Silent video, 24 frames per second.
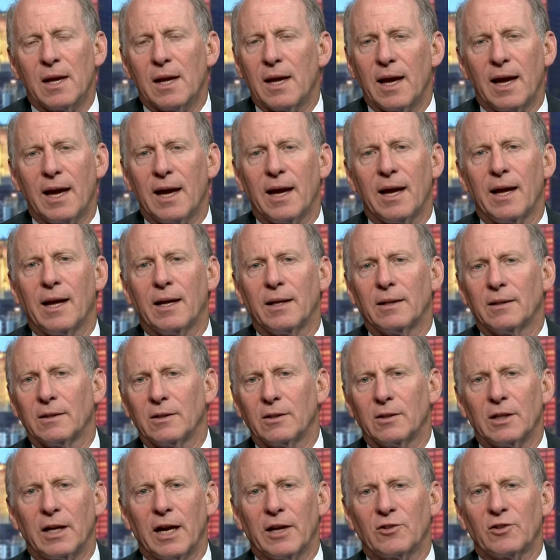
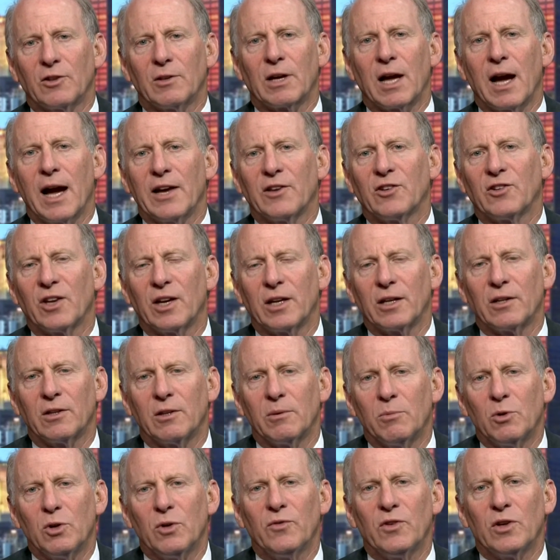And as the guy said in the
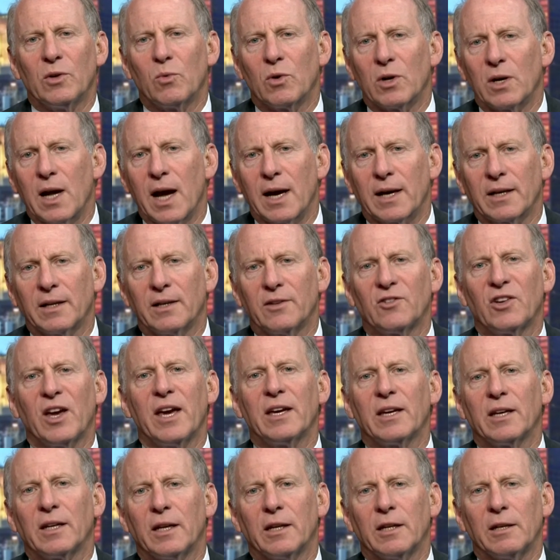movie, we're not going to
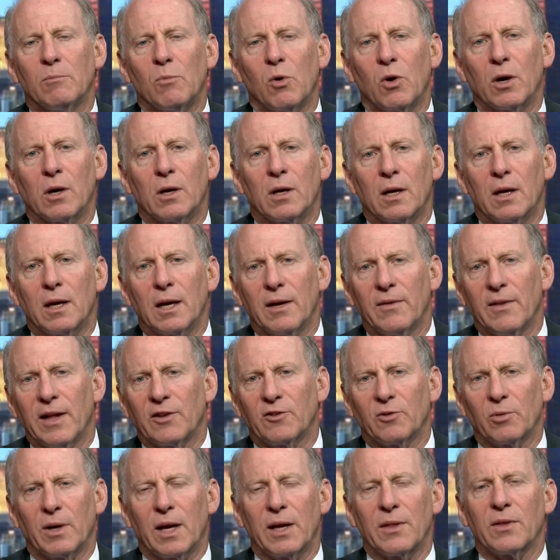take it anymore. And
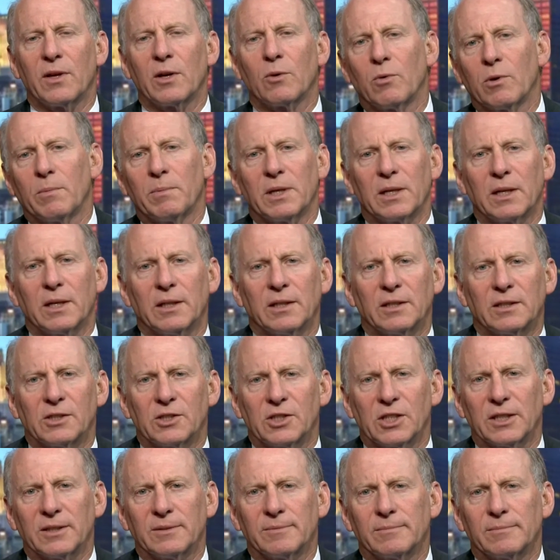that's what I think we're beginning to see.